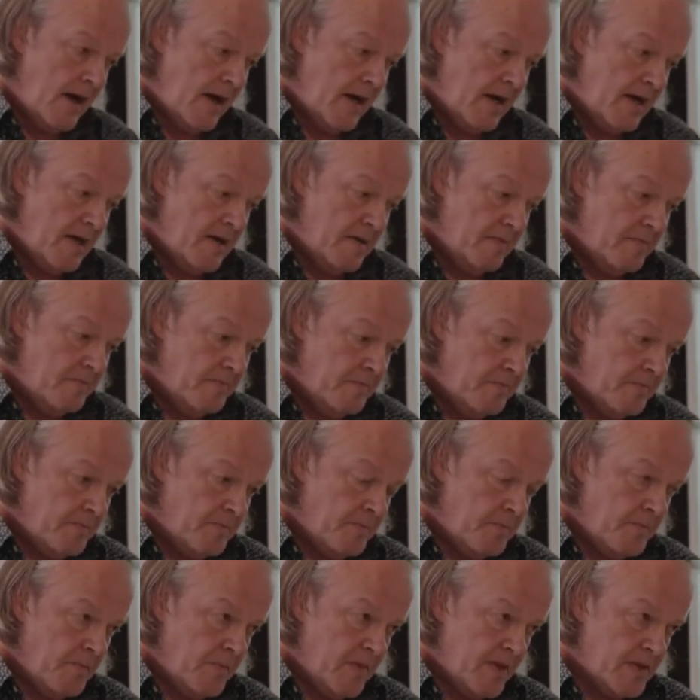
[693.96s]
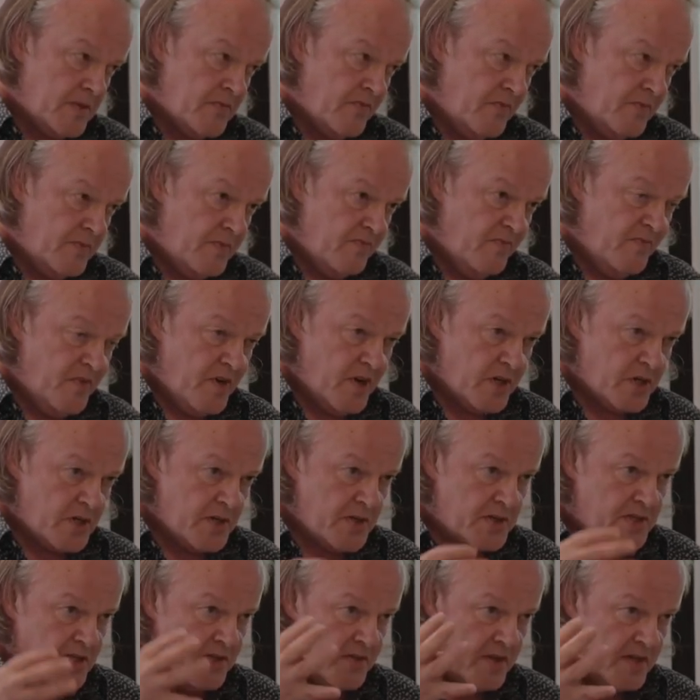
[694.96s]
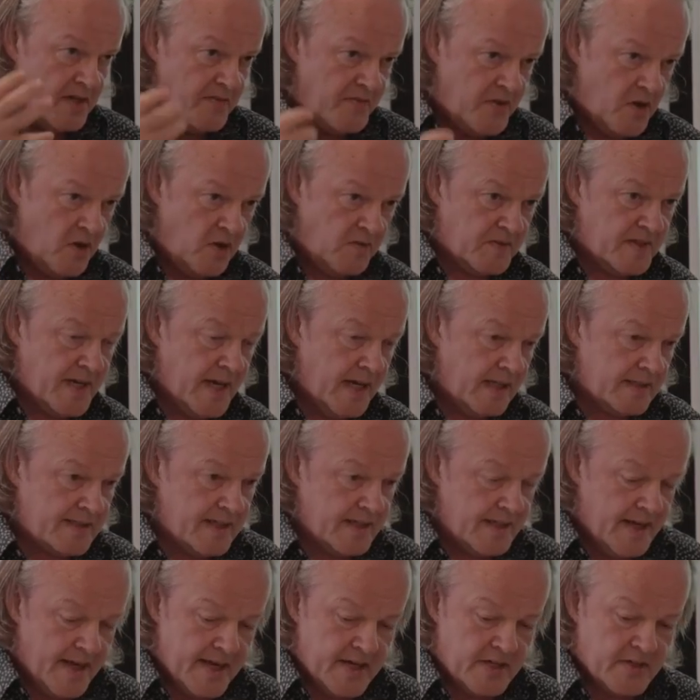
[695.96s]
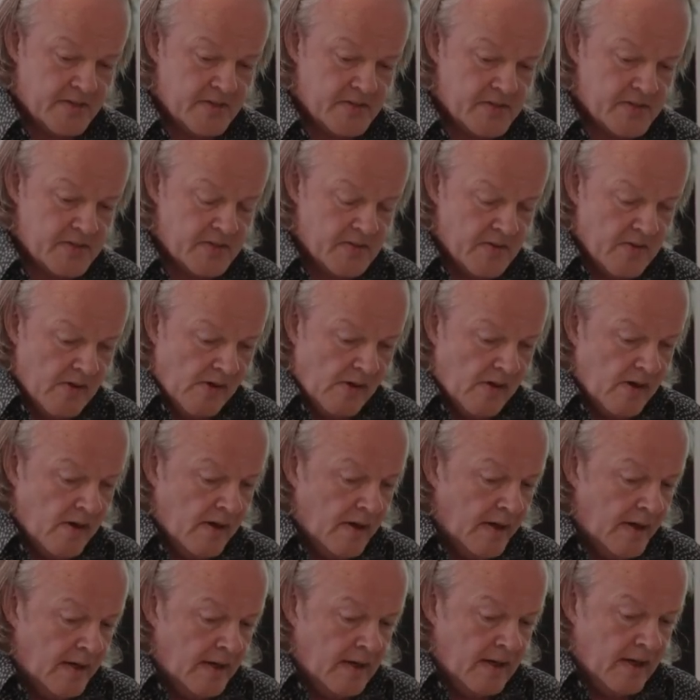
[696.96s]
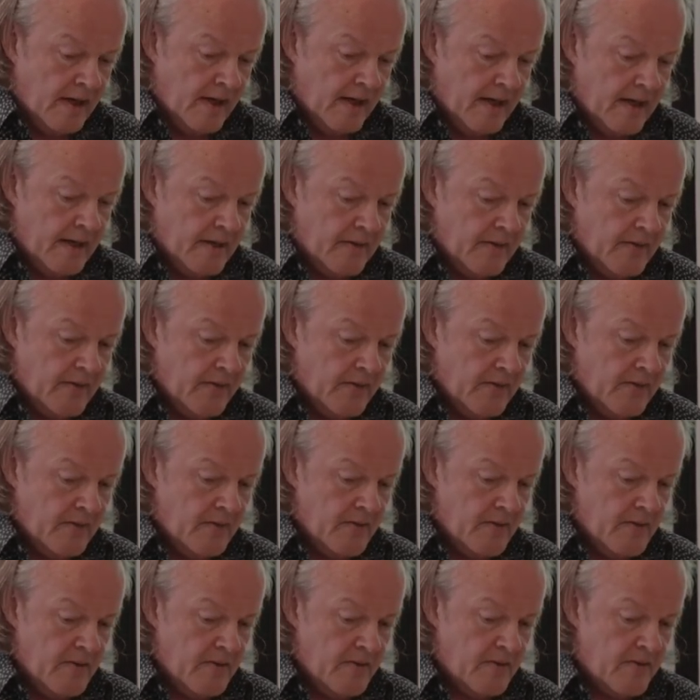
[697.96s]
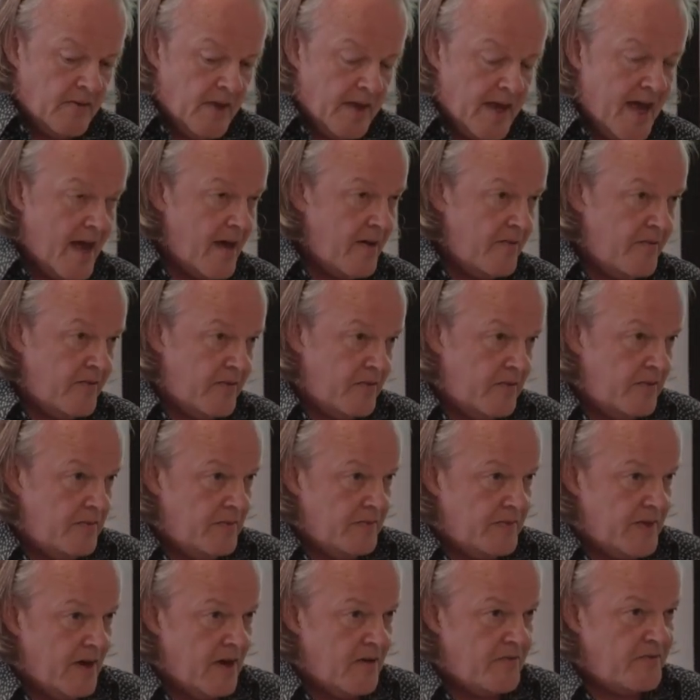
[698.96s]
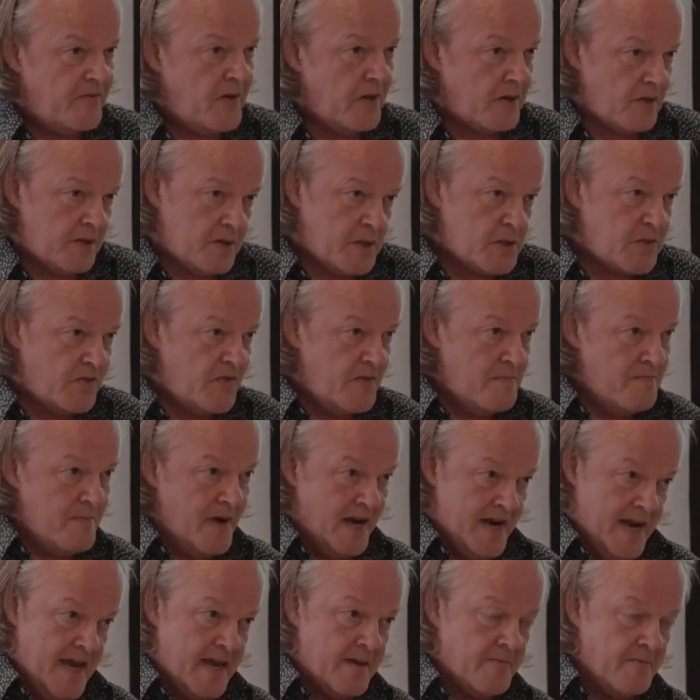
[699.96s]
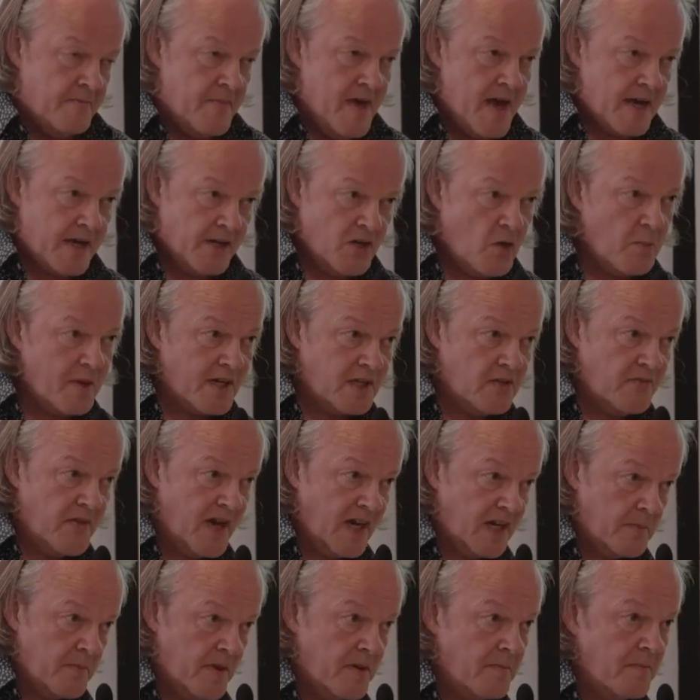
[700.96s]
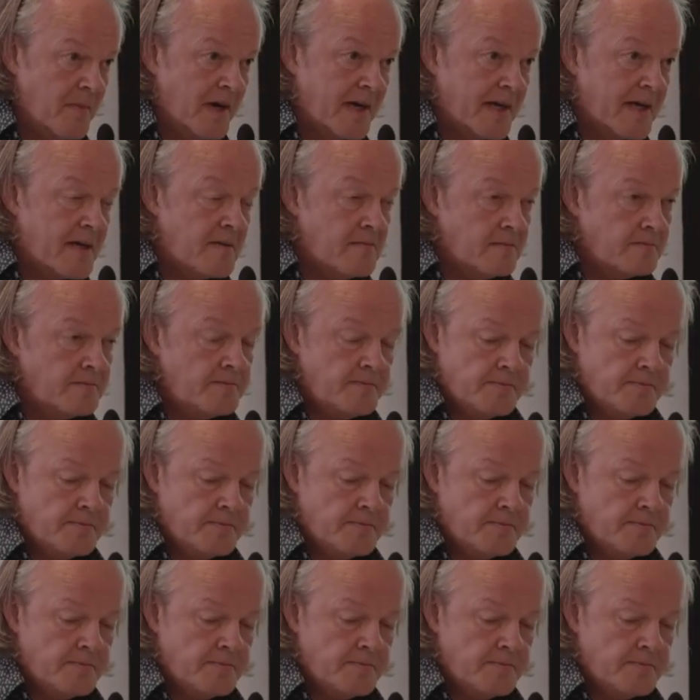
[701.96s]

um, there's versions in the devolved Celtic nations, and they have they are funnels for money, economic development money,